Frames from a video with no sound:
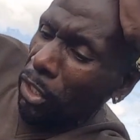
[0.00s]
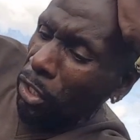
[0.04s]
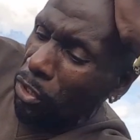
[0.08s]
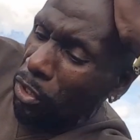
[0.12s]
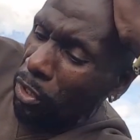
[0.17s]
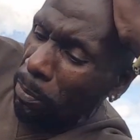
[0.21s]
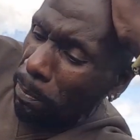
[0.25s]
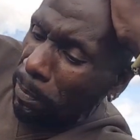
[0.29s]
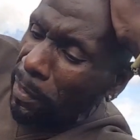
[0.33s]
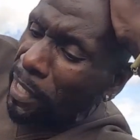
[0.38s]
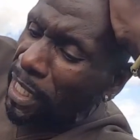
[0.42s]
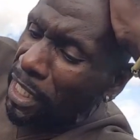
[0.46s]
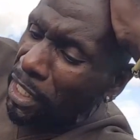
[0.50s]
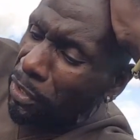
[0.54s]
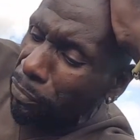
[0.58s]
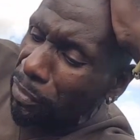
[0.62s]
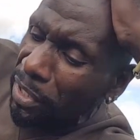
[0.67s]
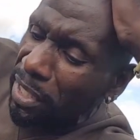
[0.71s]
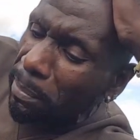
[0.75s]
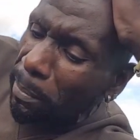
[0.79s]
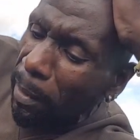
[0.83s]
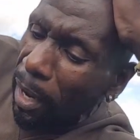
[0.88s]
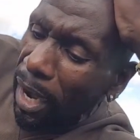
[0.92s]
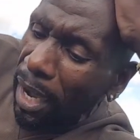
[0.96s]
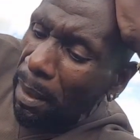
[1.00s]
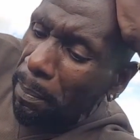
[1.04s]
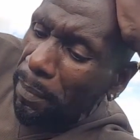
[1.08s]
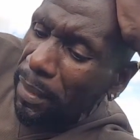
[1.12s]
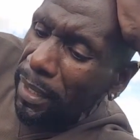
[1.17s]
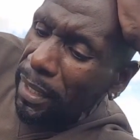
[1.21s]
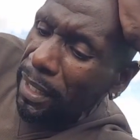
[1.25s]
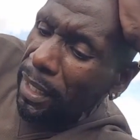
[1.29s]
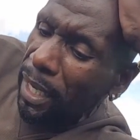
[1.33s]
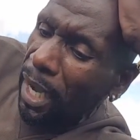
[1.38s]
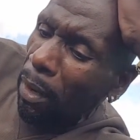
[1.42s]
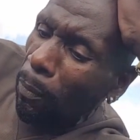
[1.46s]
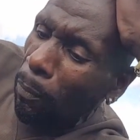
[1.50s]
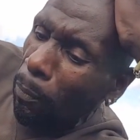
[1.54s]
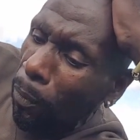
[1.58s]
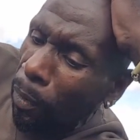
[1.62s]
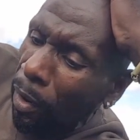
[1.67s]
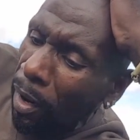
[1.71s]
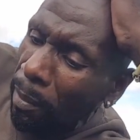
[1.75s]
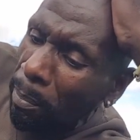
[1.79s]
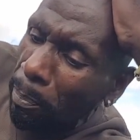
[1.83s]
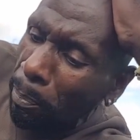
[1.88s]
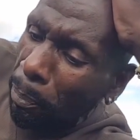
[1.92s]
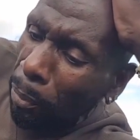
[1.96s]
could you please remind me, at
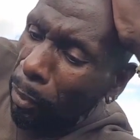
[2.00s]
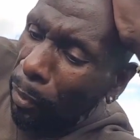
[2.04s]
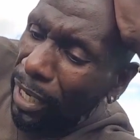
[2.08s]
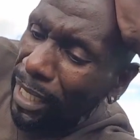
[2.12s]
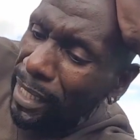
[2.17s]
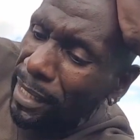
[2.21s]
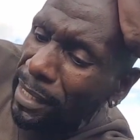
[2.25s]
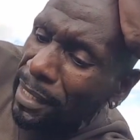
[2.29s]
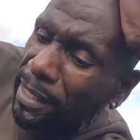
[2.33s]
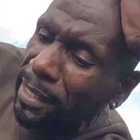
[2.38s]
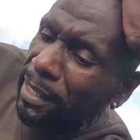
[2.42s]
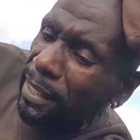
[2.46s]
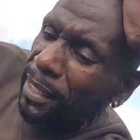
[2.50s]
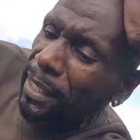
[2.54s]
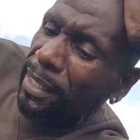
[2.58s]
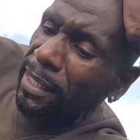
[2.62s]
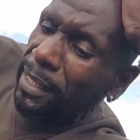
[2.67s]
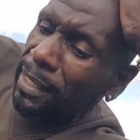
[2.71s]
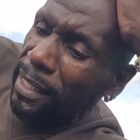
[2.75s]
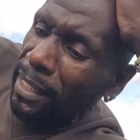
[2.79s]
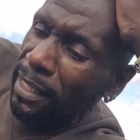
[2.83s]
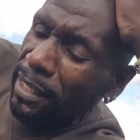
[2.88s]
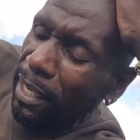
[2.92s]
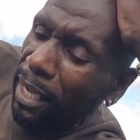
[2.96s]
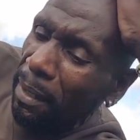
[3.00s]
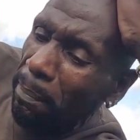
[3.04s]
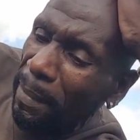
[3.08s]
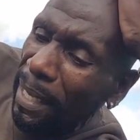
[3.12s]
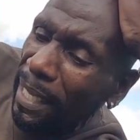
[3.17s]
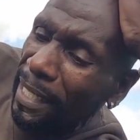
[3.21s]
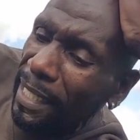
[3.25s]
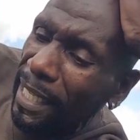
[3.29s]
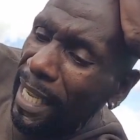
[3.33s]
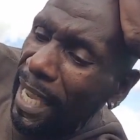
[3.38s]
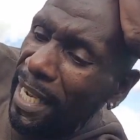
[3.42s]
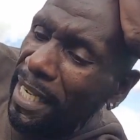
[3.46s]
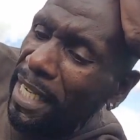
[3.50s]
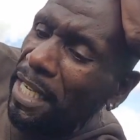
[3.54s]
what point did I make